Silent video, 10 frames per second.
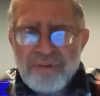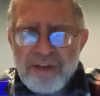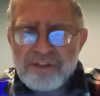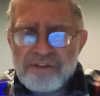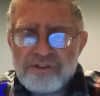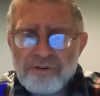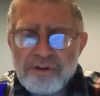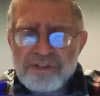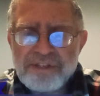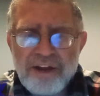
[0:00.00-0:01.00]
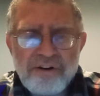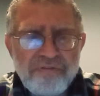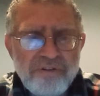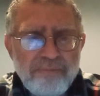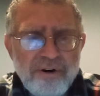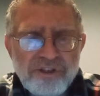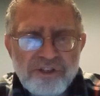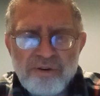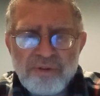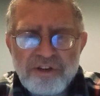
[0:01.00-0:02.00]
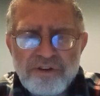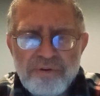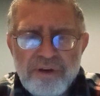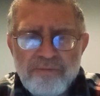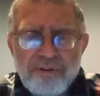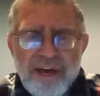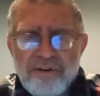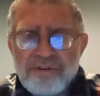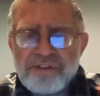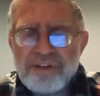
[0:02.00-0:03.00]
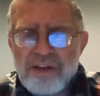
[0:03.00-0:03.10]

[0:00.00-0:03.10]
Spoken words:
It's the shortest title for a Parsha, only 2 Hebrew letters.